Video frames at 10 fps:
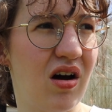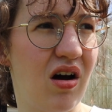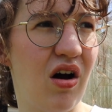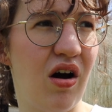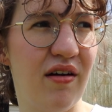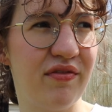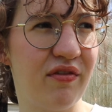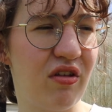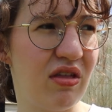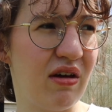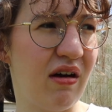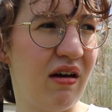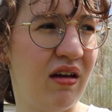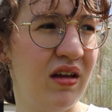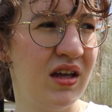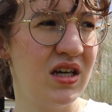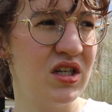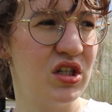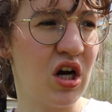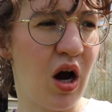off the
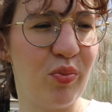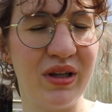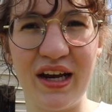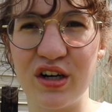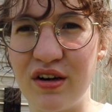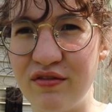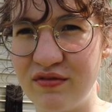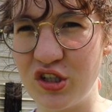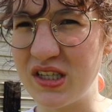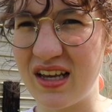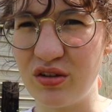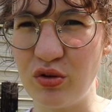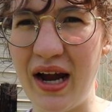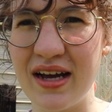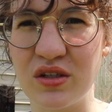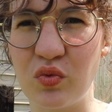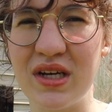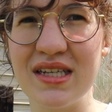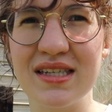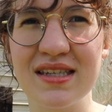top layer of just like the grass and
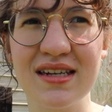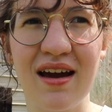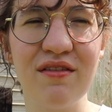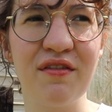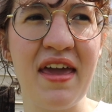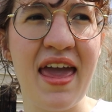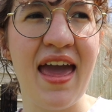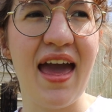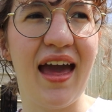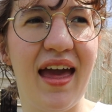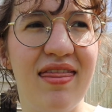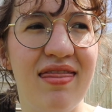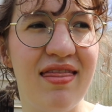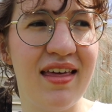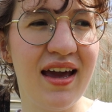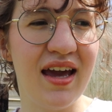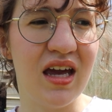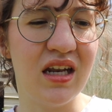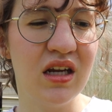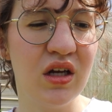weeds and stuff, and
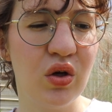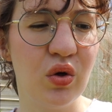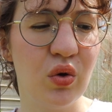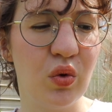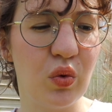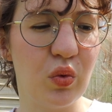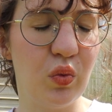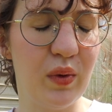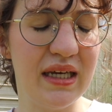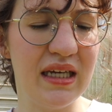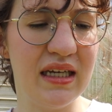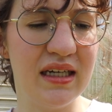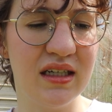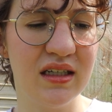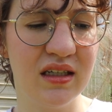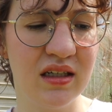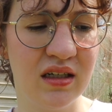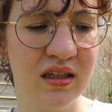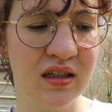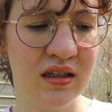then we
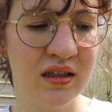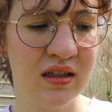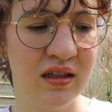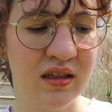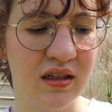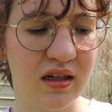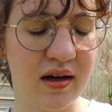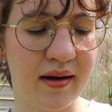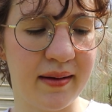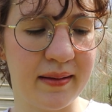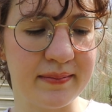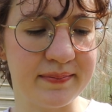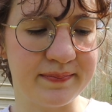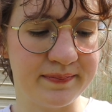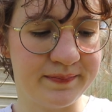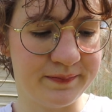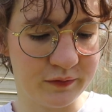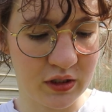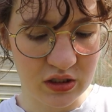then